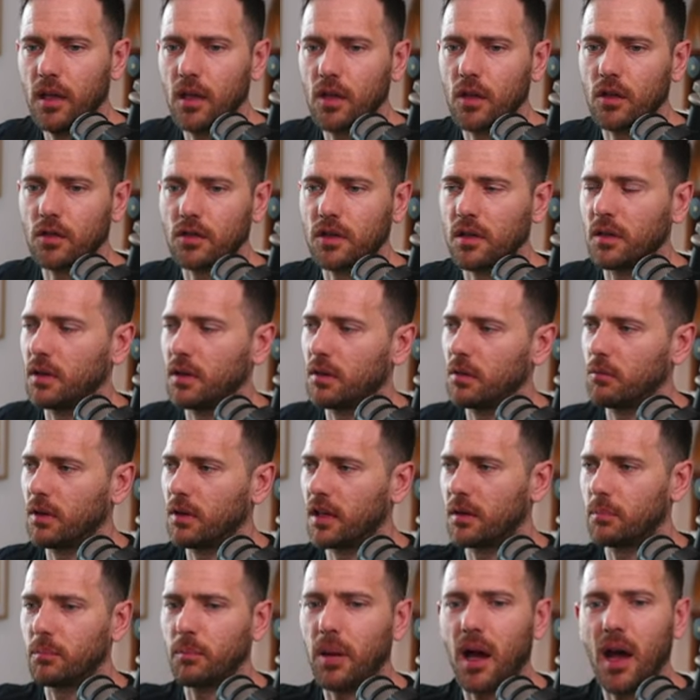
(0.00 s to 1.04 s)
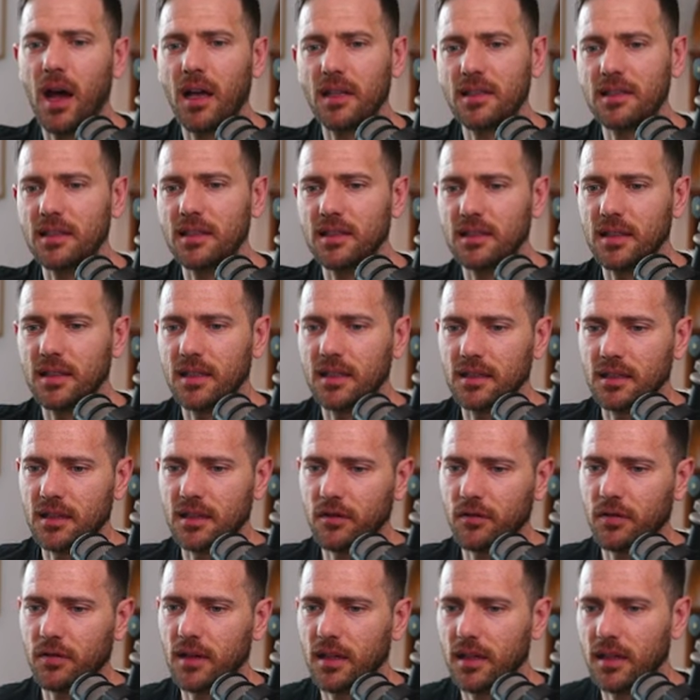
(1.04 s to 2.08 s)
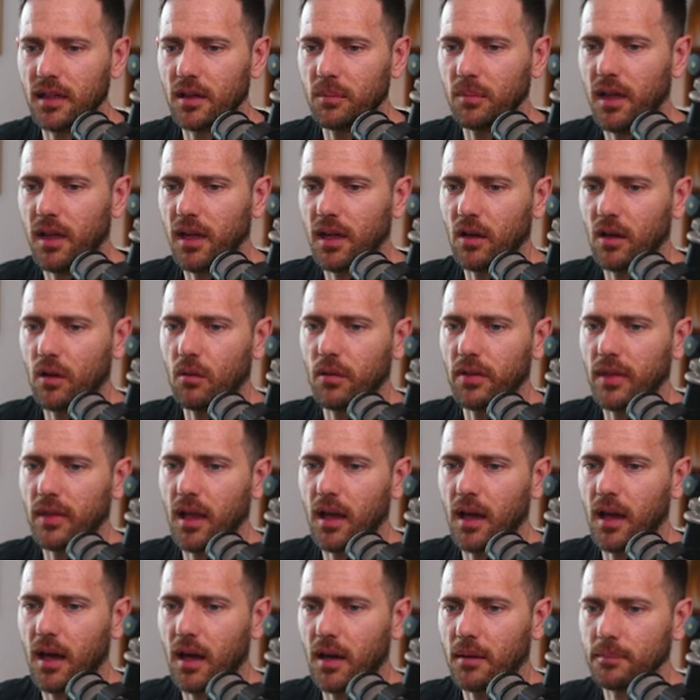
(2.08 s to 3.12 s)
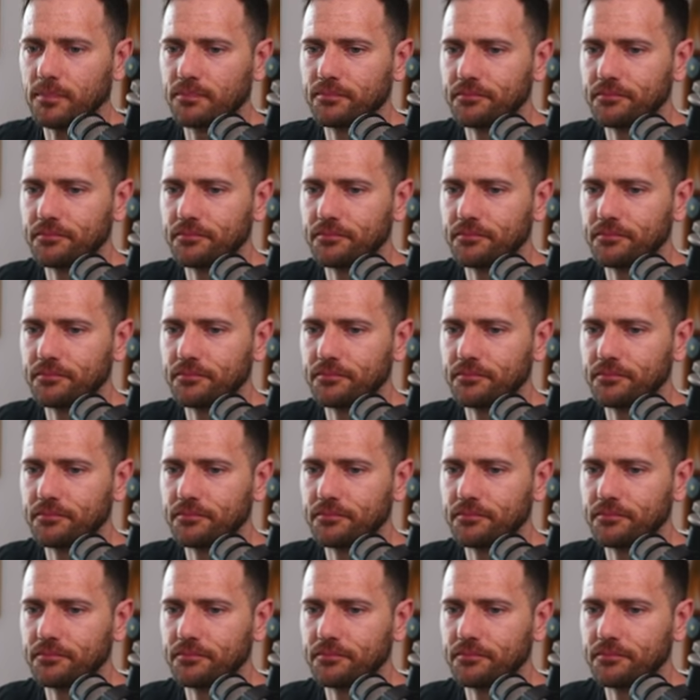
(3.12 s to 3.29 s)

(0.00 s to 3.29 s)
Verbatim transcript: Because we're gonna pass these things differently depending on what they are.